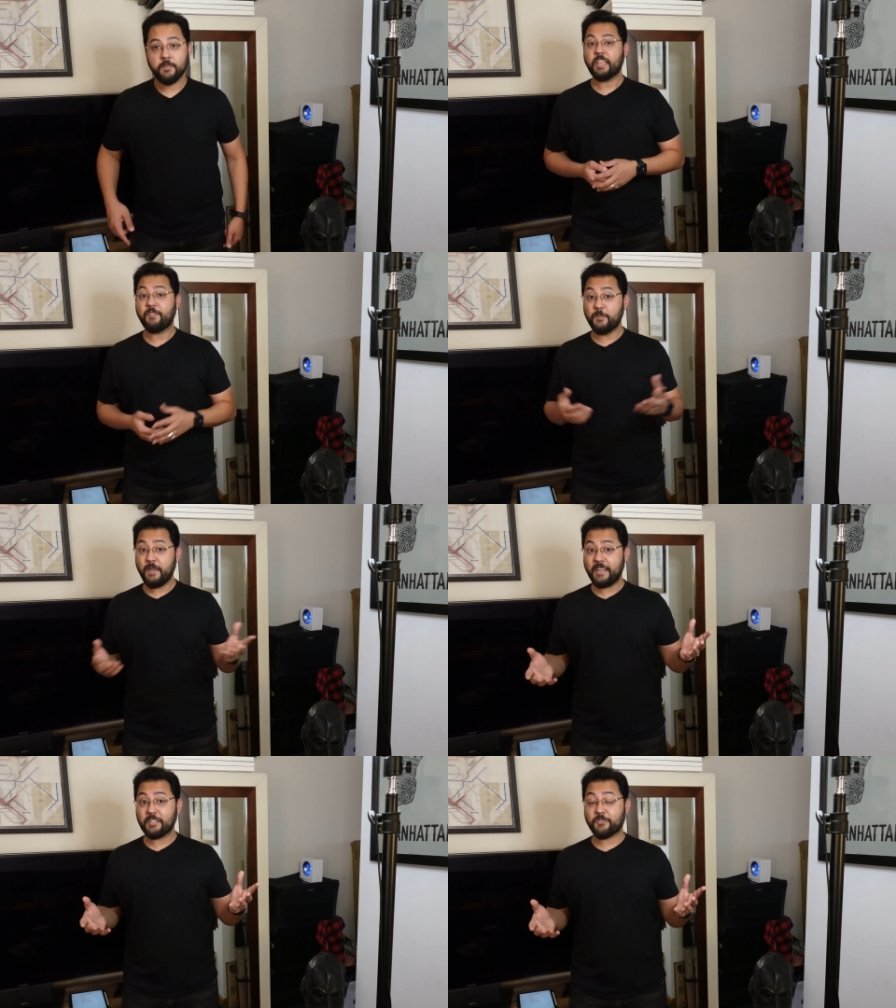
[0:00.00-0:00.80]
If you
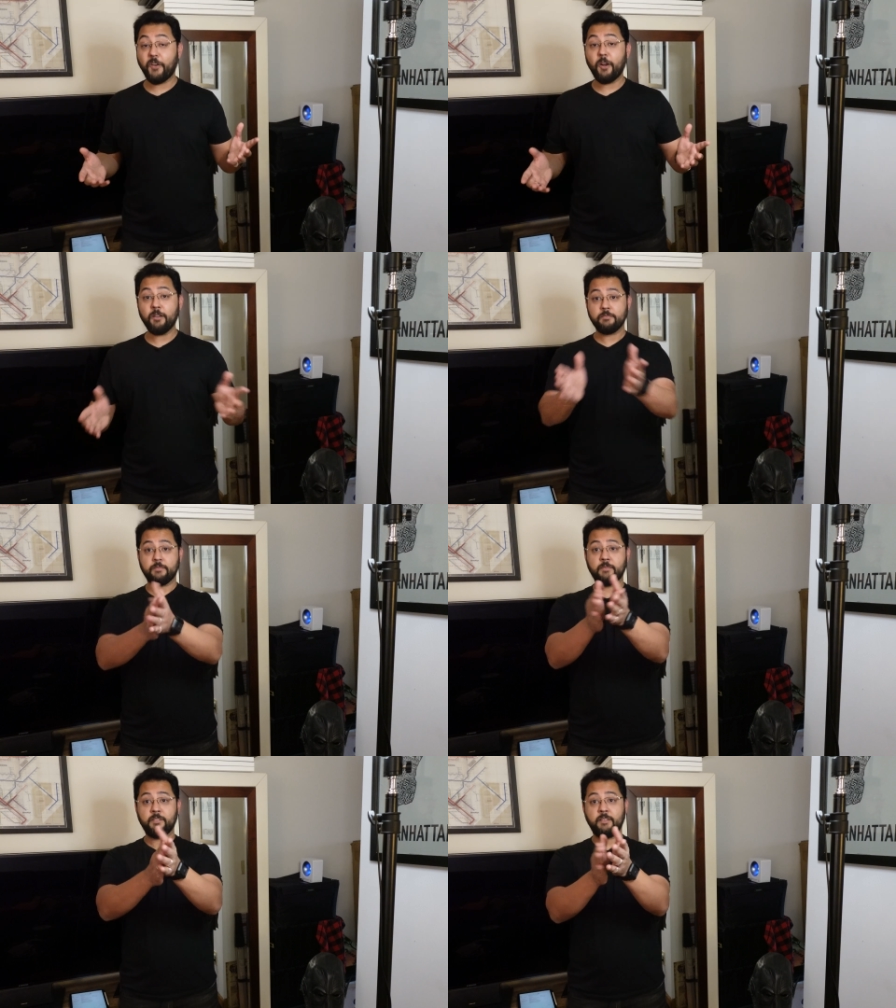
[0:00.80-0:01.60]
made it this far,
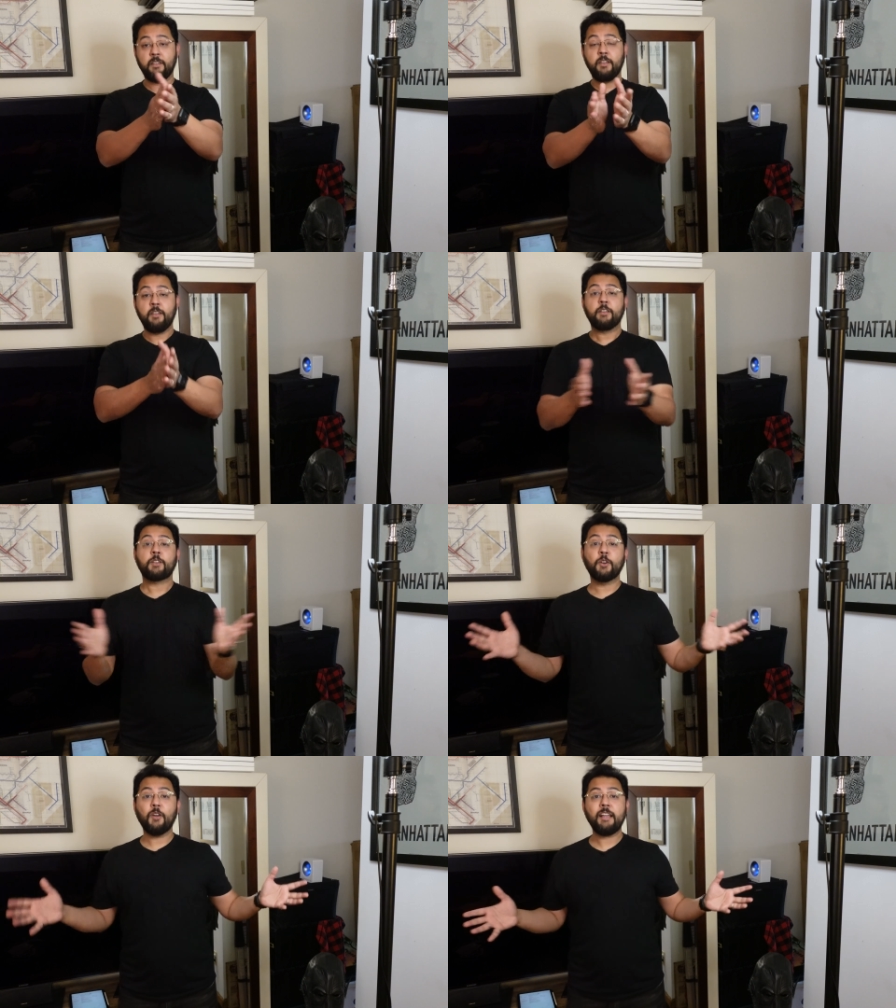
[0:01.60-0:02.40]

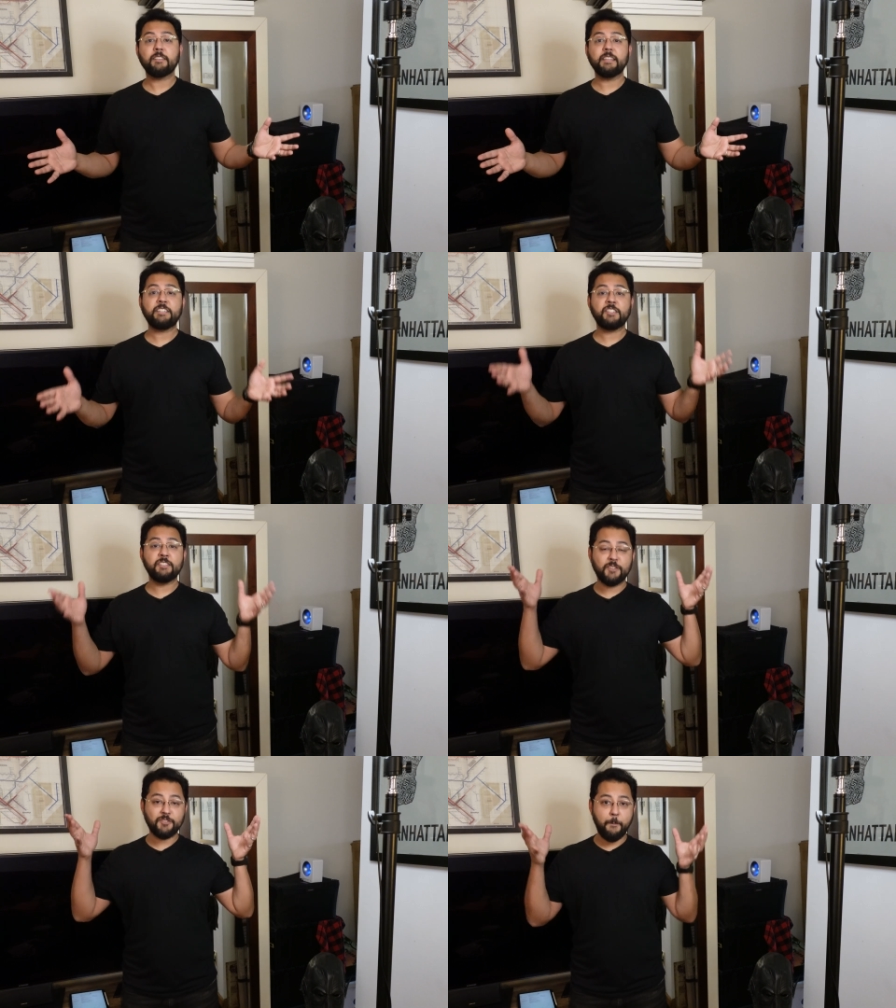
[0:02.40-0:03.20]

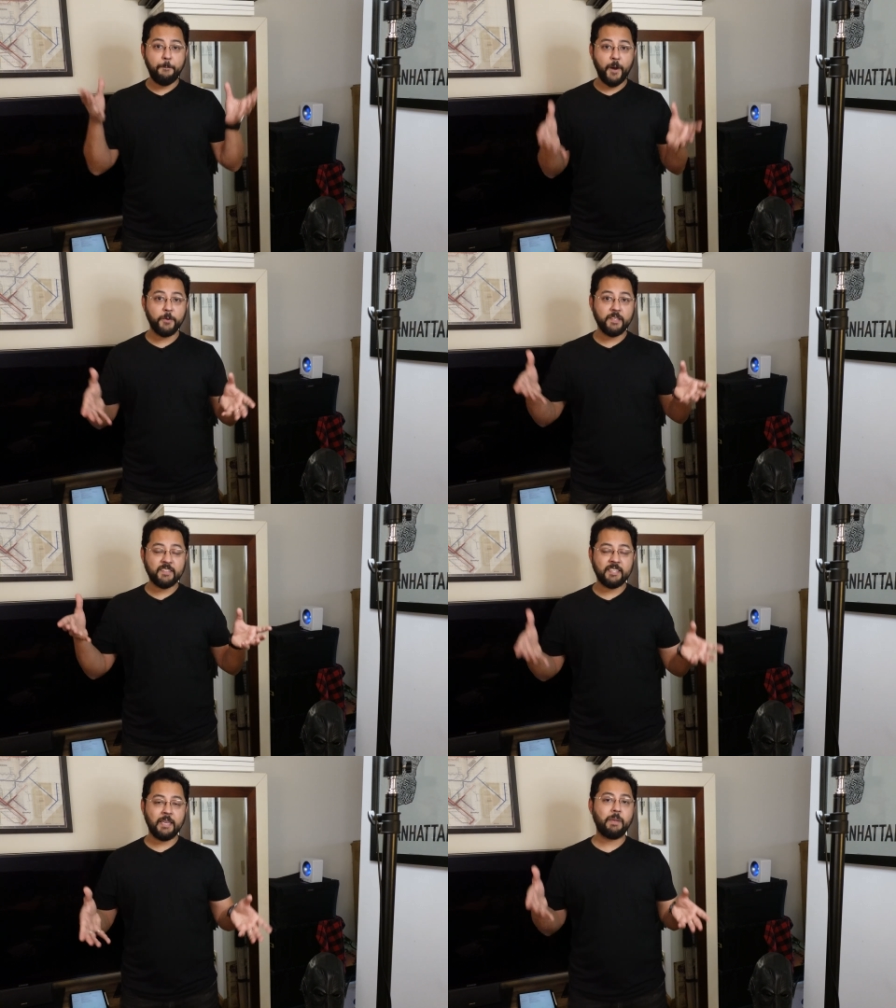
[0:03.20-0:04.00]
congratulations. There's a bonus
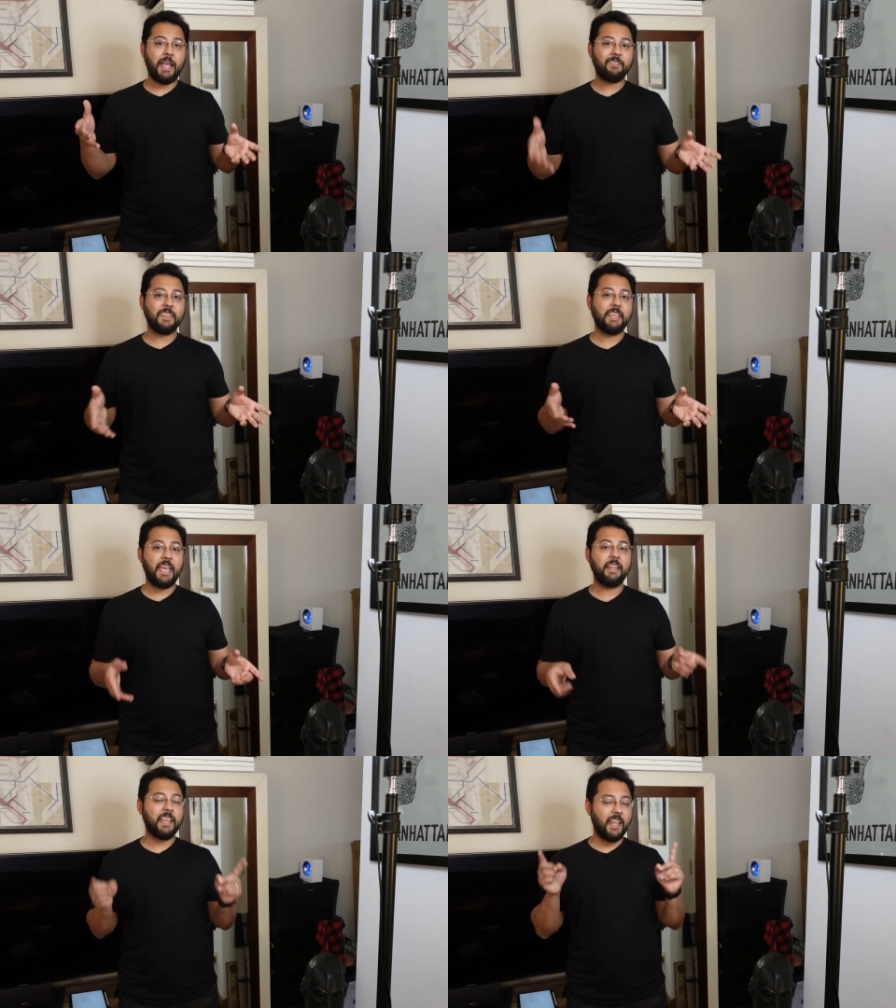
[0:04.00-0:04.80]
tip at the
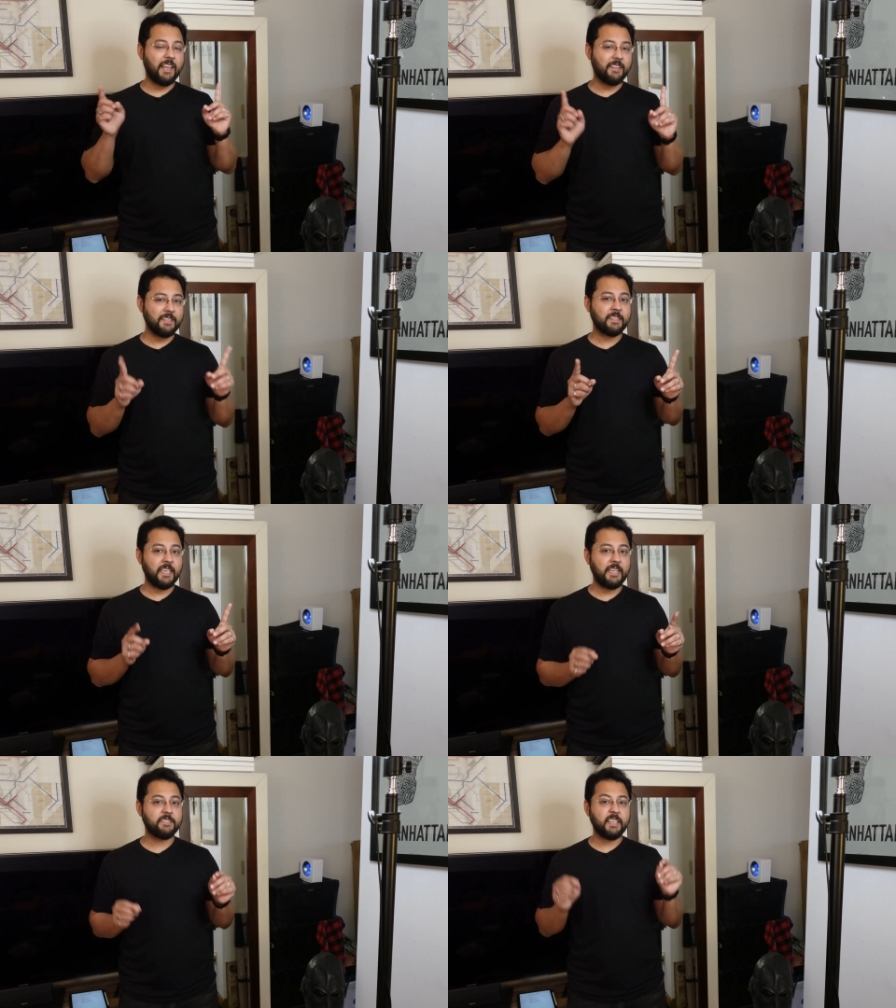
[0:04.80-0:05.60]
end, and in this
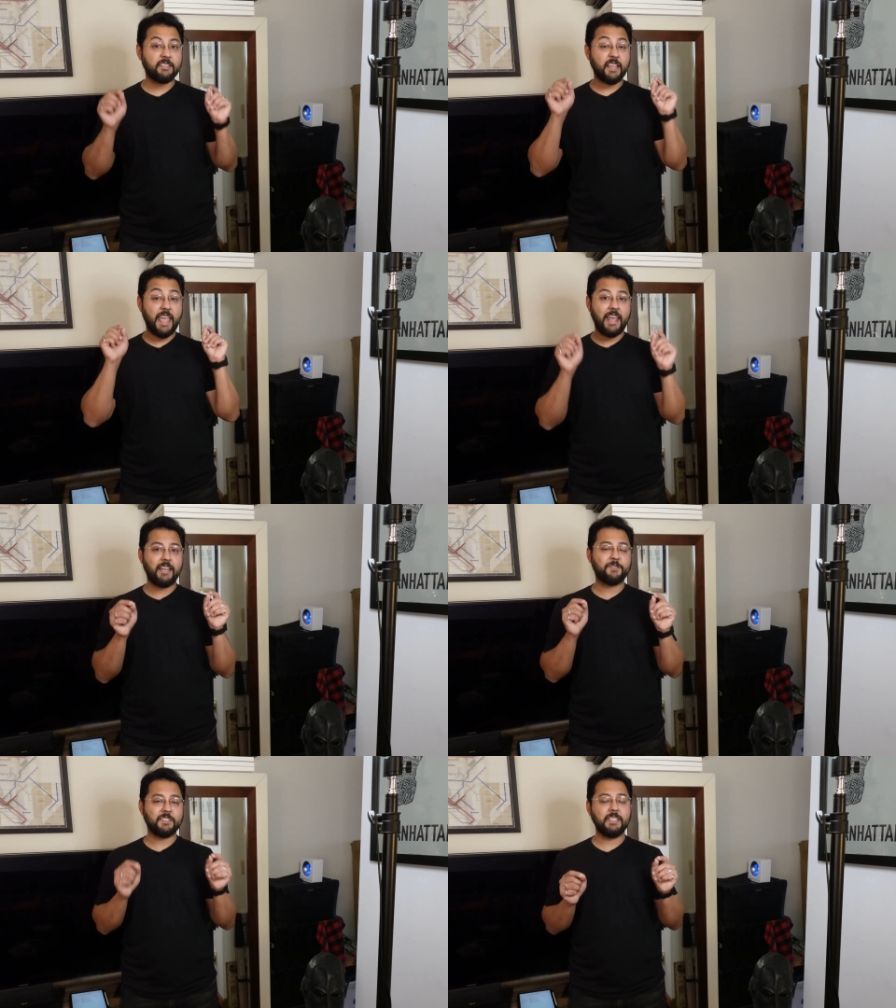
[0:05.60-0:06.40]
case, it's
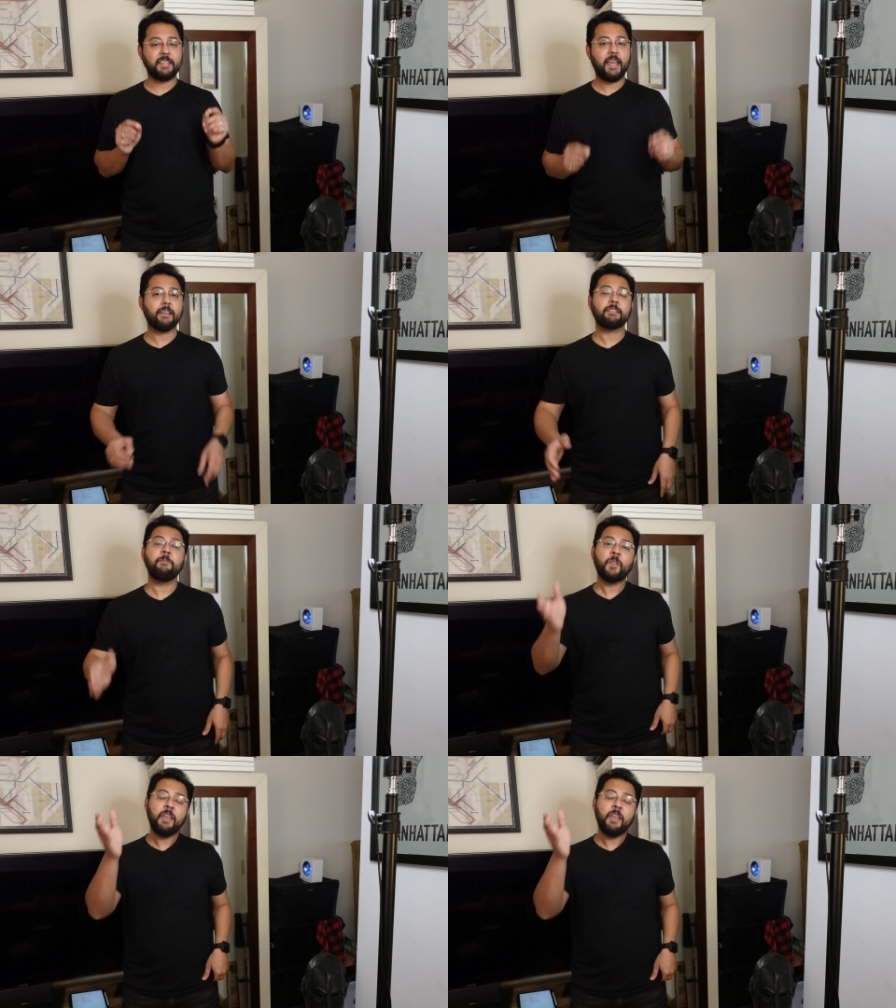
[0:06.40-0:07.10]
NFC tags.